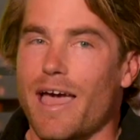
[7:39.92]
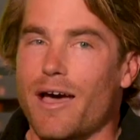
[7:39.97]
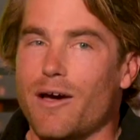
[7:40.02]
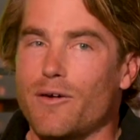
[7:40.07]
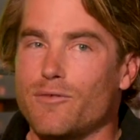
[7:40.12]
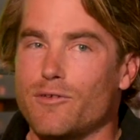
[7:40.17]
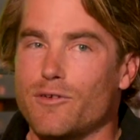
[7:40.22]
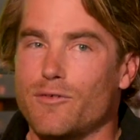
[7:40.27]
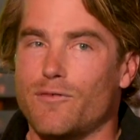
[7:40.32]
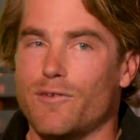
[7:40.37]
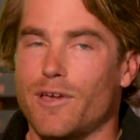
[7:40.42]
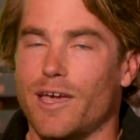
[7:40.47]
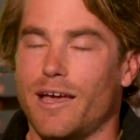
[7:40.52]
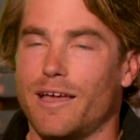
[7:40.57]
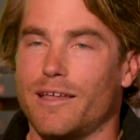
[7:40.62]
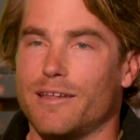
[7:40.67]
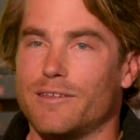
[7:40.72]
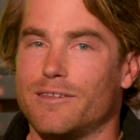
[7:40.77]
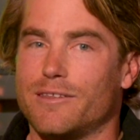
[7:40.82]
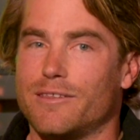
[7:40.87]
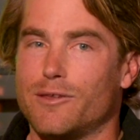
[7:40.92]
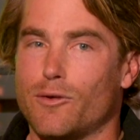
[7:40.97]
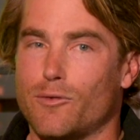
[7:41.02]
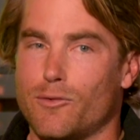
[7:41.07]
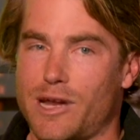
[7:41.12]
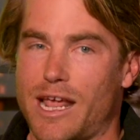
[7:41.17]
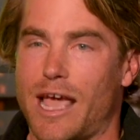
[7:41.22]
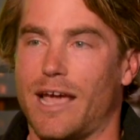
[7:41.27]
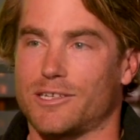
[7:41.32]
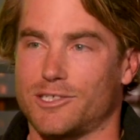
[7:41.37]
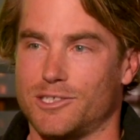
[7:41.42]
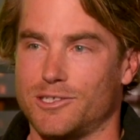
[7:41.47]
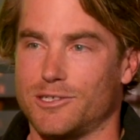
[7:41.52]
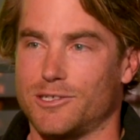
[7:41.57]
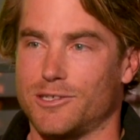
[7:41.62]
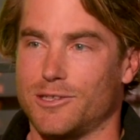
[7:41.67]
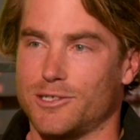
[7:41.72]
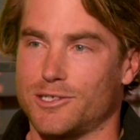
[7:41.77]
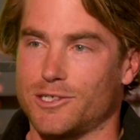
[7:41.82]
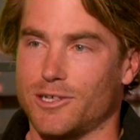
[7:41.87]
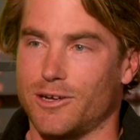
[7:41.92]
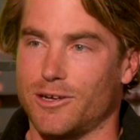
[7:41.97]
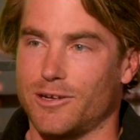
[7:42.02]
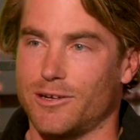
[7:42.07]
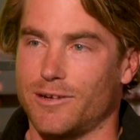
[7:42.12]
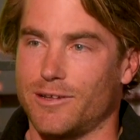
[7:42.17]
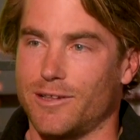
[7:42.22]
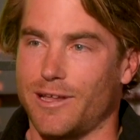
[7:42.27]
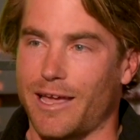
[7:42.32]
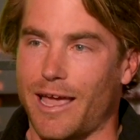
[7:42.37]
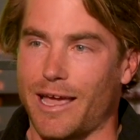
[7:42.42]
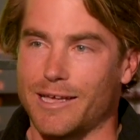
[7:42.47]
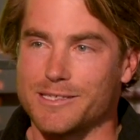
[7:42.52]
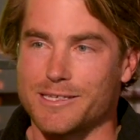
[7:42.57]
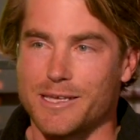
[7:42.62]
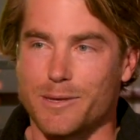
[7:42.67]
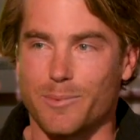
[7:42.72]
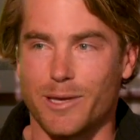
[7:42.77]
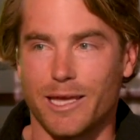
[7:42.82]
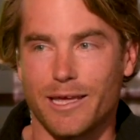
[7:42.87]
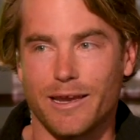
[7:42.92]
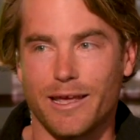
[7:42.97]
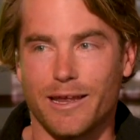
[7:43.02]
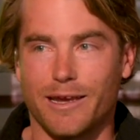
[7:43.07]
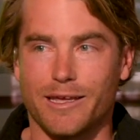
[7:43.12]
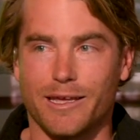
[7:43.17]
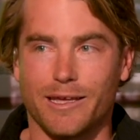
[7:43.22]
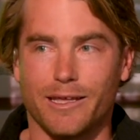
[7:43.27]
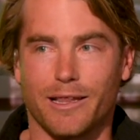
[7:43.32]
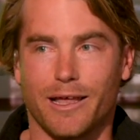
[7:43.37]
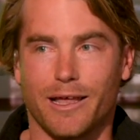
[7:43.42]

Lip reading: How have you found the reaction to the show? Like, has there been any